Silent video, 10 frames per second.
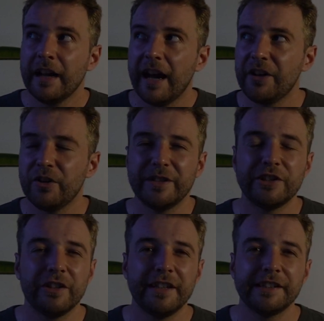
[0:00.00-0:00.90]
I don't know, it's
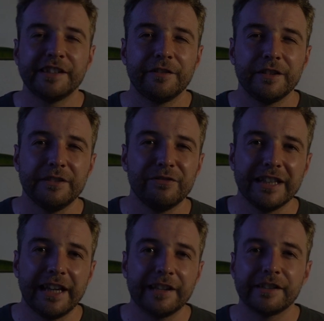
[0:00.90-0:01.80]
not necessarily
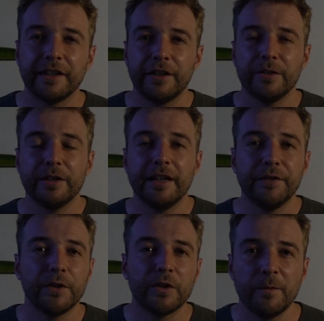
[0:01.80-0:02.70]
relaxed. I know
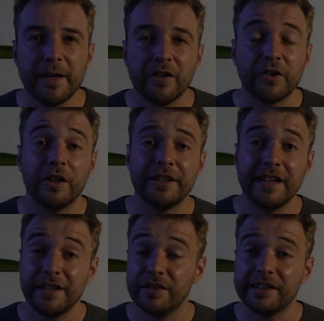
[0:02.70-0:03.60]
if you come here on
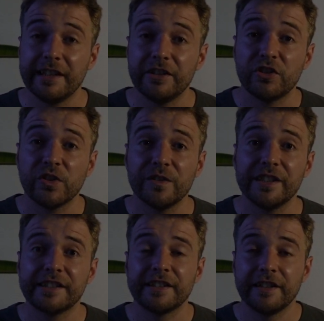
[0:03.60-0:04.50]
holiday and you stay in the
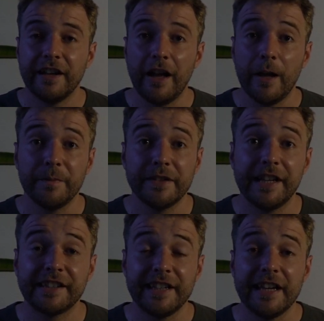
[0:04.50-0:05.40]
tourist
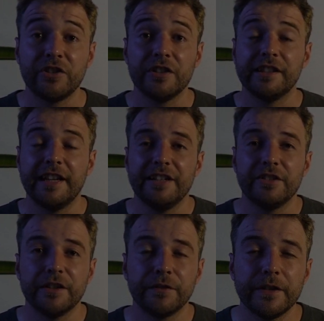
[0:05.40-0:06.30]
destinations, then it
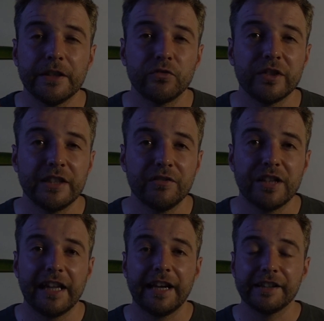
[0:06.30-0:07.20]
does feel really
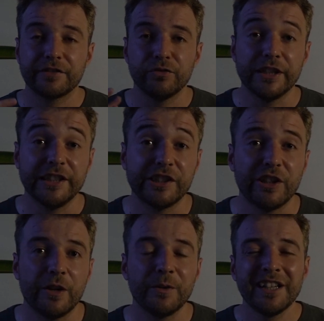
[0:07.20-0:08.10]
relaxed, really
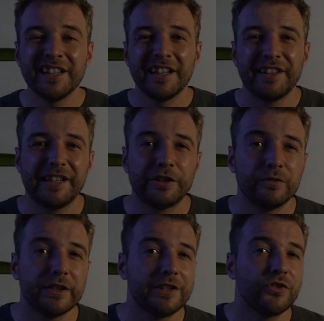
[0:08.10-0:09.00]
slow. That's
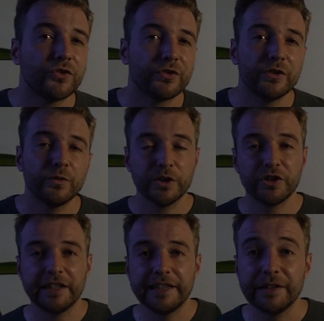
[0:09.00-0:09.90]
not really true
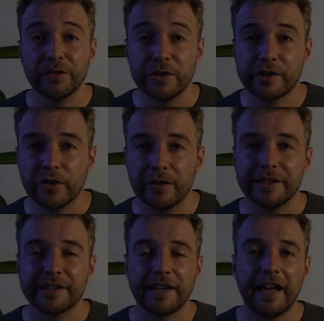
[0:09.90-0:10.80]
once you leave those
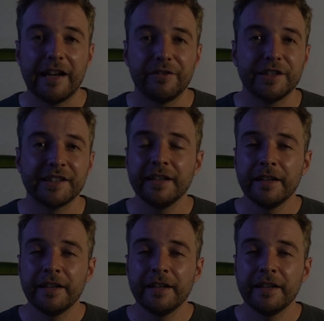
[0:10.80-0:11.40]
tourist areas.